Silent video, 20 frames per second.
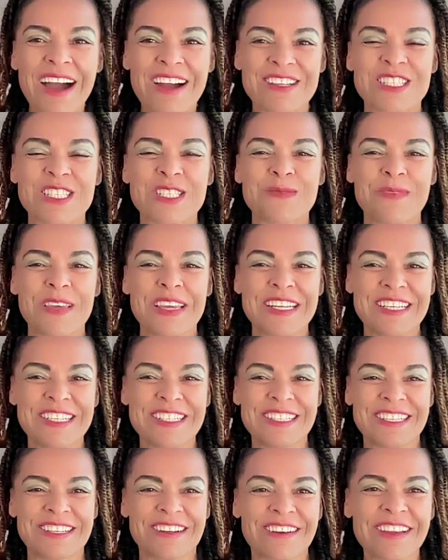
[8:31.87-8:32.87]

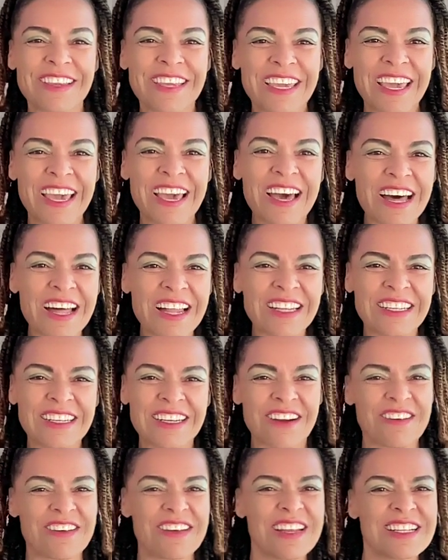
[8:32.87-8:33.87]
spinach and our kale
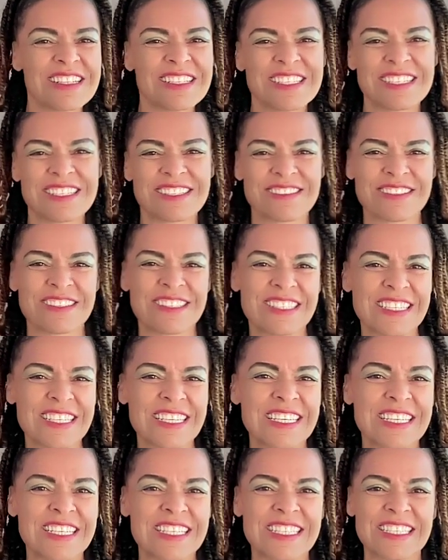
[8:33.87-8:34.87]
and our nuts and our
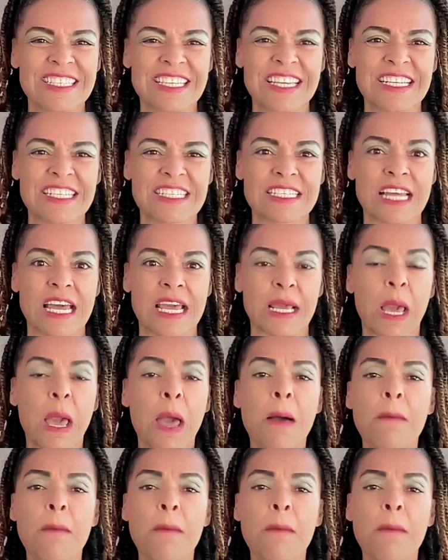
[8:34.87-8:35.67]
seeds, things like